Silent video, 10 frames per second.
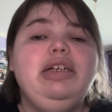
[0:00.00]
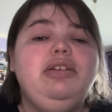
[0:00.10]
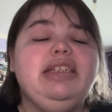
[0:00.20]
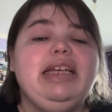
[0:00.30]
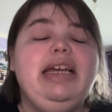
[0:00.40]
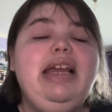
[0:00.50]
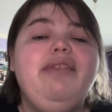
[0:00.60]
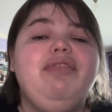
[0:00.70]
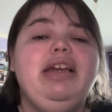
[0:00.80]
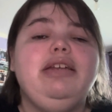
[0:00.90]
couldn't say
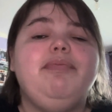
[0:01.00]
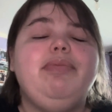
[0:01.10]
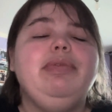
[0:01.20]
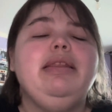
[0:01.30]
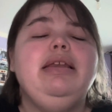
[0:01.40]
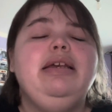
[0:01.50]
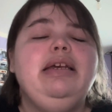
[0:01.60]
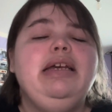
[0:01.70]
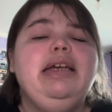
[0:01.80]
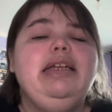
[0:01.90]
anything.
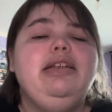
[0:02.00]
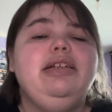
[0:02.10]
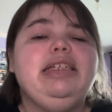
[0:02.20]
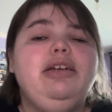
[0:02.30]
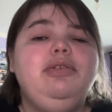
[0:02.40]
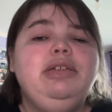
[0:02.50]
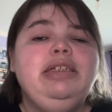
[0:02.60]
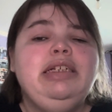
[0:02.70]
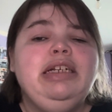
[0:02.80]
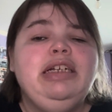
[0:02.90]
You know, so
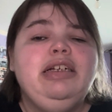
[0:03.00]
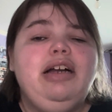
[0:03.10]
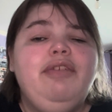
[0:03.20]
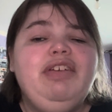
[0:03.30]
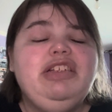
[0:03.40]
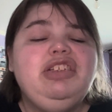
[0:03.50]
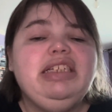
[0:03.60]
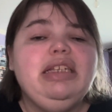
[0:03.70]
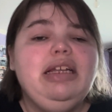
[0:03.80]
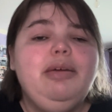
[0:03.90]
I think
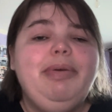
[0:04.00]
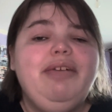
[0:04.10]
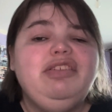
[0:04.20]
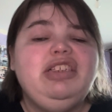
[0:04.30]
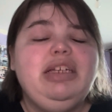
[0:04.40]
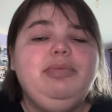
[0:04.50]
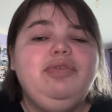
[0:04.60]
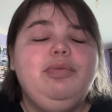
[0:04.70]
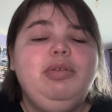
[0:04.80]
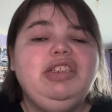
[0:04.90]
she's a little bit of ashamed
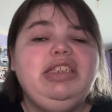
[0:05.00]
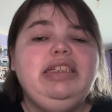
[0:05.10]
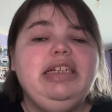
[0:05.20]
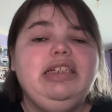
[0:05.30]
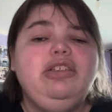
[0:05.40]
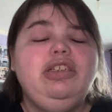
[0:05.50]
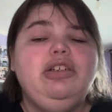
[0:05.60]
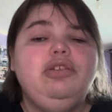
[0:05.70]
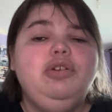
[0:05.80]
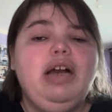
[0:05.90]
for what she did, you
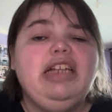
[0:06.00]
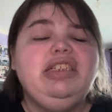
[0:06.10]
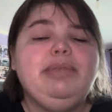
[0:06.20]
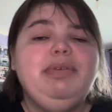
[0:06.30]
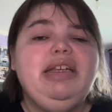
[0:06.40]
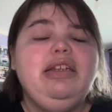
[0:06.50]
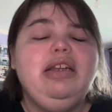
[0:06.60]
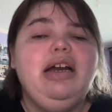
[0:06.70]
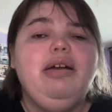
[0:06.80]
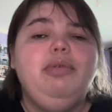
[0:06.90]
know, not actually
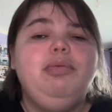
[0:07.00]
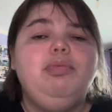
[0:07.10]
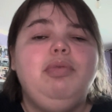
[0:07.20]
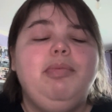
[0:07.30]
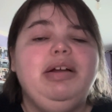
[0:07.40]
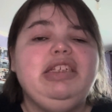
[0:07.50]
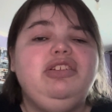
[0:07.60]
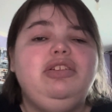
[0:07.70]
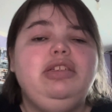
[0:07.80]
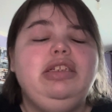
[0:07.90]
speaking out,
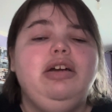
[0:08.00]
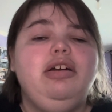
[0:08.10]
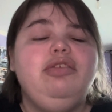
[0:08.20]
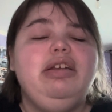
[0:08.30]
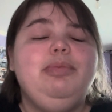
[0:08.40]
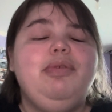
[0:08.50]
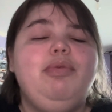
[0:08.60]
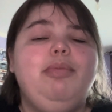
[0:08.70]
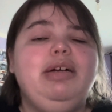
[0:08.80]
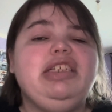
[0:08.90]
agreeing with
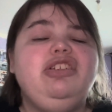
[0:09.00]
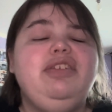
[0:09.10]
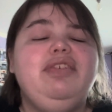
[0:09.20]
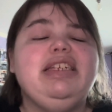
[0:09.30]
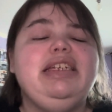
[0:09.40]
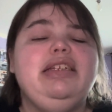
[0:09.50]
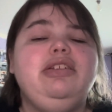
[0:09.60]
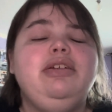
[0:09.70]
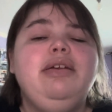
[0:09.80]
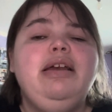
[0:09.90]
what Master Chief had
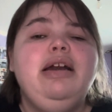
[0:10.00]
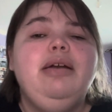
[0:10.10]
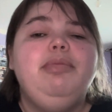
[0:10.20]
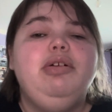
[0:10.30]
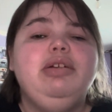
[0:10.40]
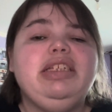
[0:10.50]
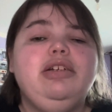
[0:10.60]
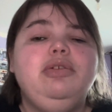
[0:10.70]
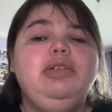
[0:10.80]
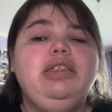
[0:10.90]
said. But
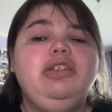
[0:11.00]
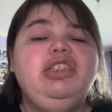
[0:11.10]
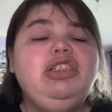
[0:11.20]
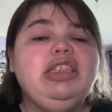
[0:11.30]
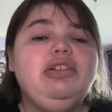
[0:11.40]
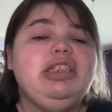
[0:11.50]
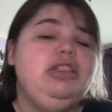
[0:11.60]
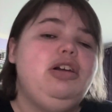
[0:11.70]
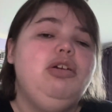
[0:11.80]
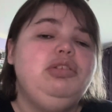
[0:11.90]
also, you know, she just lost
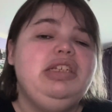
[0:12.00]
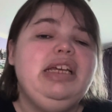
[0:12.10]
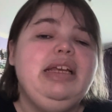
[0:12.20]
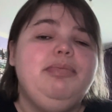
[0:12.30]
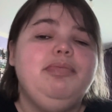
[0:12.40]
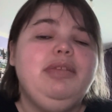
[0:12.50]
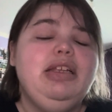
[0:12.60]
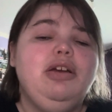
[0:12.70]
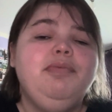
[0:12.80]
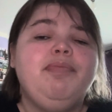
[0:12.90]
her whole team,
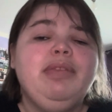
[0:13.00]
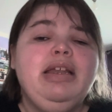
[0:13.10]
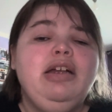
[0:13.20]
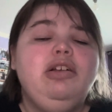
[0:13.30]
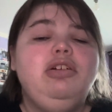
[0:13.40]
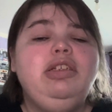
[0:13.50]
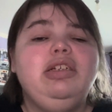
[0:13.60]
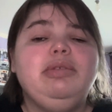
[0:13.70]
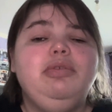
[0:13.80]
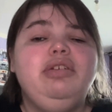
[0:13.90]
you know. God
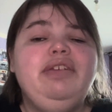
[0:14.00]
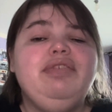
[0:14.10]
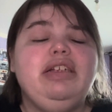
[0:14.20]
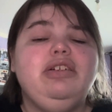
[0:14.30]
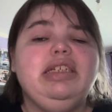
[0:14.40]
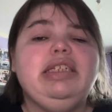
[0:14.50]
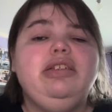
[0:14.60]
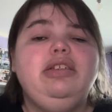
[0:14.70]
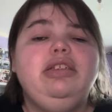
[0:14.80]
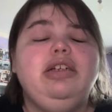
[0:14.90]
knows what grief that
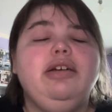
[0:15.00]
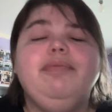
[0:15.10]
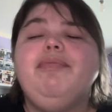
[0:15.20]
does, you know.